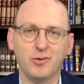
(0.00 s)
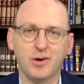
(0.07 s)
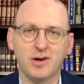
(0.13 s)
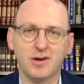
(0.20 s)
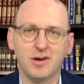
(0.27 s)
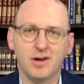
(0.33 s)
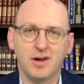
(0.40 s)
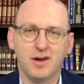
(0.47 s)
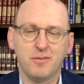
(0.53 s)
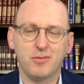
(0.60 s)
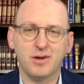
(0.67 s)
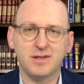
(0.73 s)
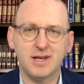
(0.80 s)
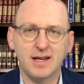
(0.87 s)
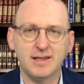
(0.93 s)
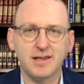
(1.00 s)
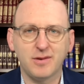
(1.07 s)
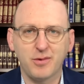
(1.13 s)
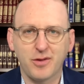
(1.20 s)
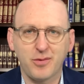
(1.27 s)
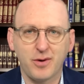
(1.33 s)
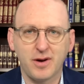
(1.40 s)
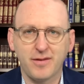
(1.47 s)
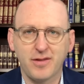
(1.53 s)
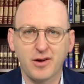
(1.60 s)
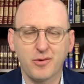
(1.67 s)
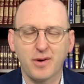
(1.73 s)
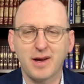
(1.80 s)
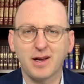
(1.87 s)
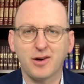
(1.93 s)
we're presented with one of the
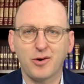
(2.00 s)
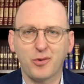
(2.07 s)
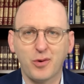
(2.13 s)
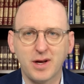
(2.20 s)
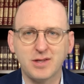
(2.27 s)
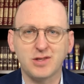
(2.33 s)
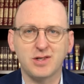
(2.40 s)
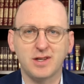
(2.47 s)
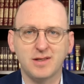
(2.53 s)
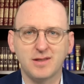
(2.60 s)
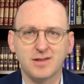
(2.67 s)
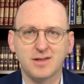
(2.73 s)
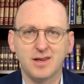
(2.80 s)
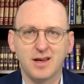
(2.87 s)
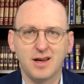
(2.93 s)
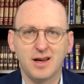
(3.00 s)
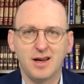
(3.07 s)
great questions